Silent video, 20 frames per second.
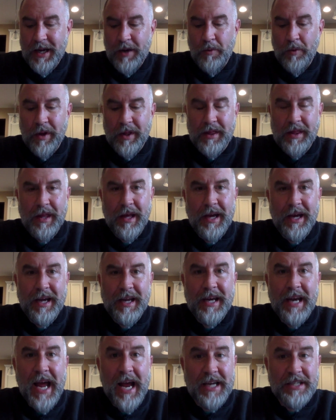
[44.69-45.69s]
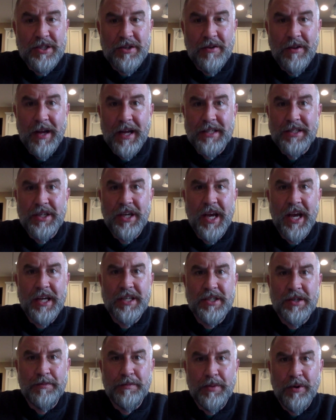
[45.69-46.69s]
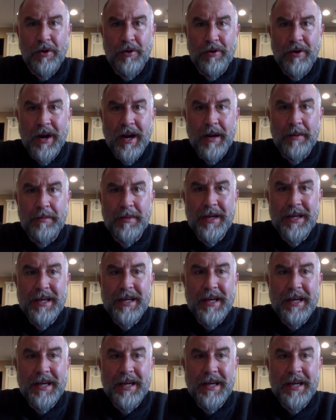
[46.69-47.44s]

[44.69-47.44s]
with a national education program,